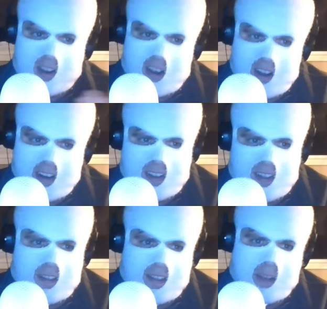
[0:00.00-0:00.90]
caught on to
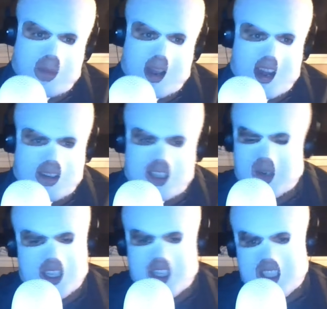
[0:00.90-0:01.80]
their thing by now, so
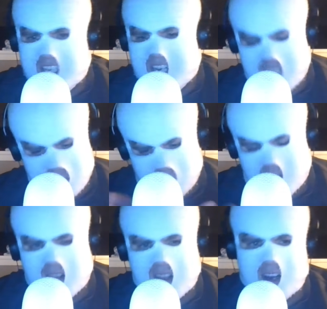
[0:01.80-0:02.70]
I just say, just
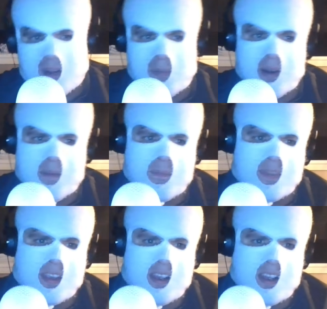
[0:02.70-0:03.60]
block the number.
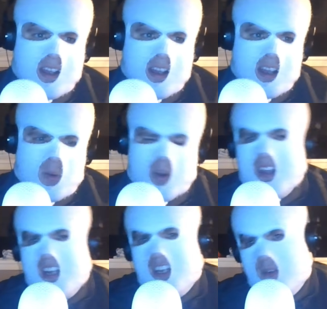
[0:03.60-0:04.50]
What
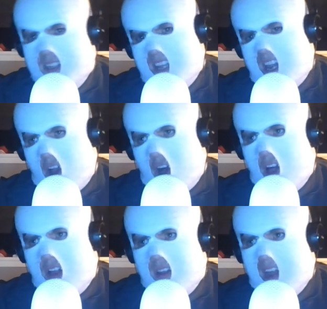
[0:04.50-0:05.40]
they do is they
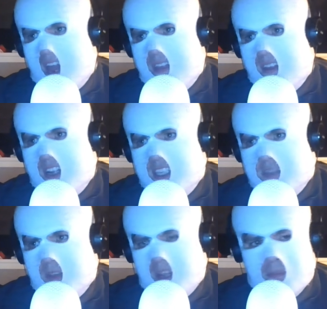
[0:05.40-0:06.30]
call and then it's
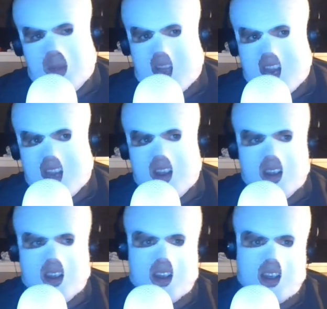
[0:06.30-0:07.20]
like blank
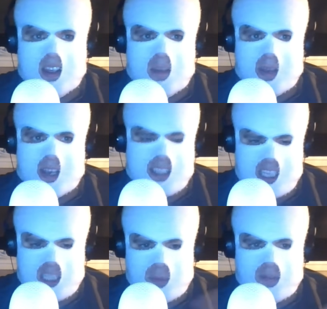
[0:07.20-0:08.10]
because they
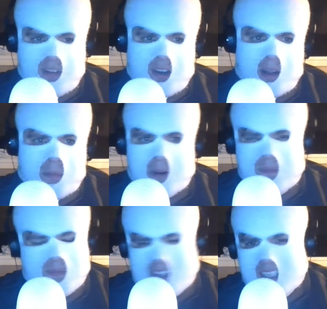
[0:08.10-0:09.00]
spoof your number.
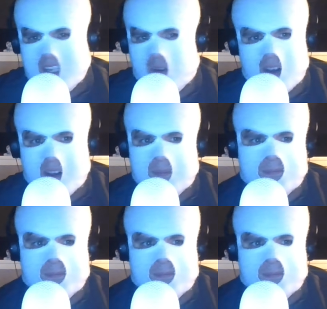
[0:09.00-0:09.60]
It's annoying.